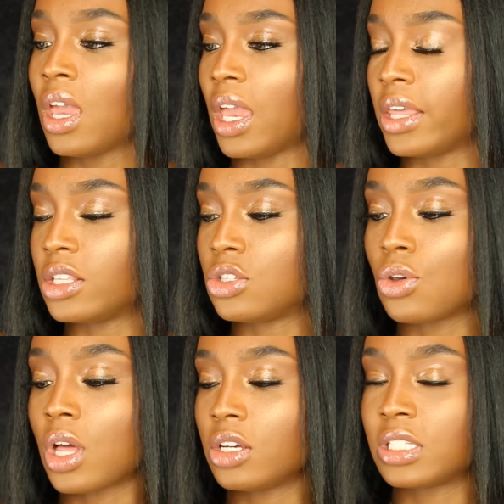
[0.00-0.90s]
And the two
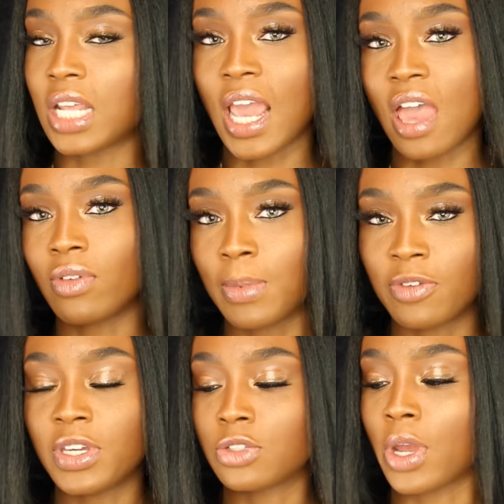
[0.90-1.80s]
colors that I have on my
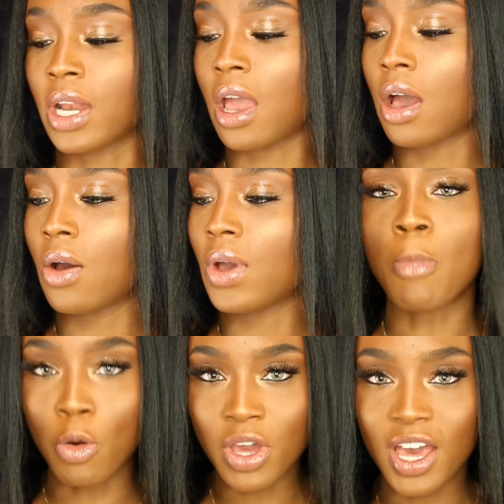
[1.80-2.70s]
face right now,
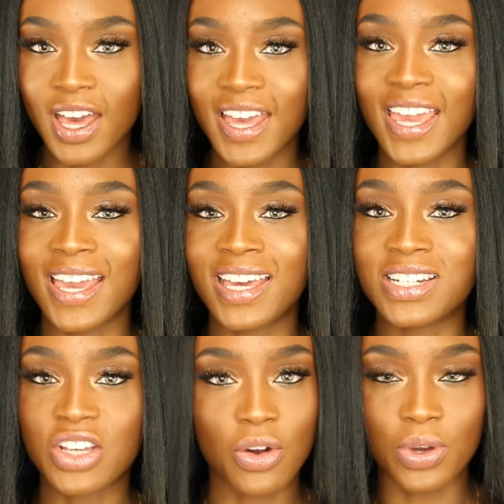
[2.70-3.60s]
mocha
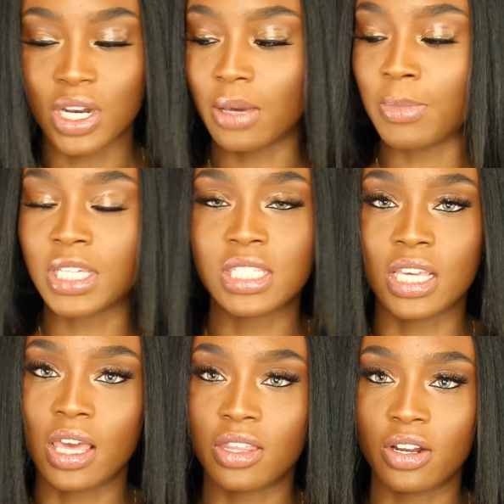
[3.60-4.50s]
and coconut mixed
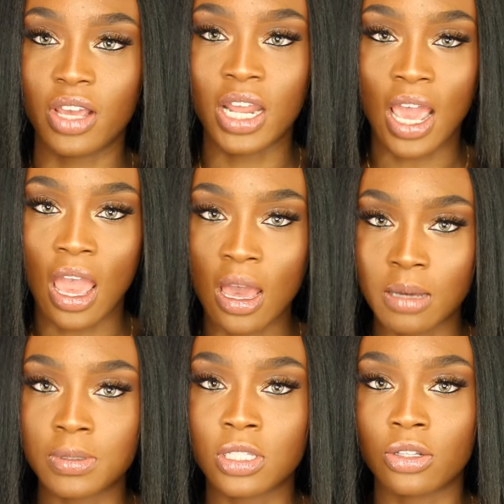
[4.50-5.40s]
together. And I
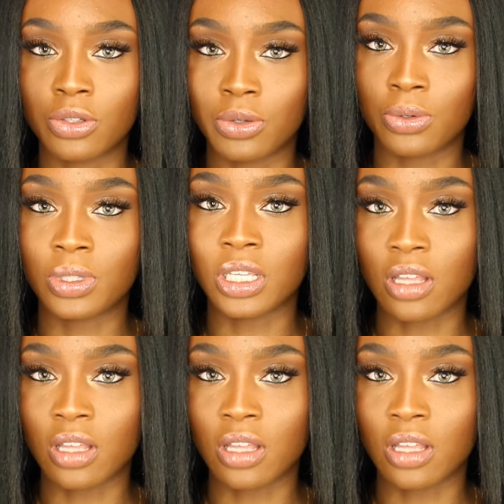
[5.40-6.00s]
absolutely